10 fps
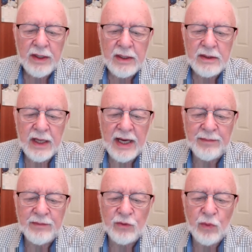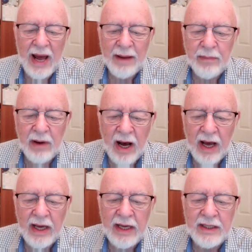named
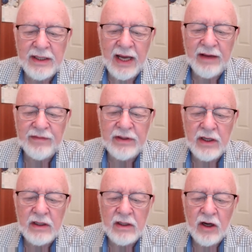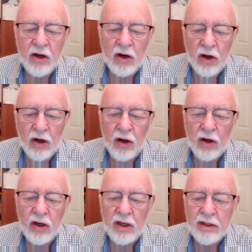Rabbi David Herr,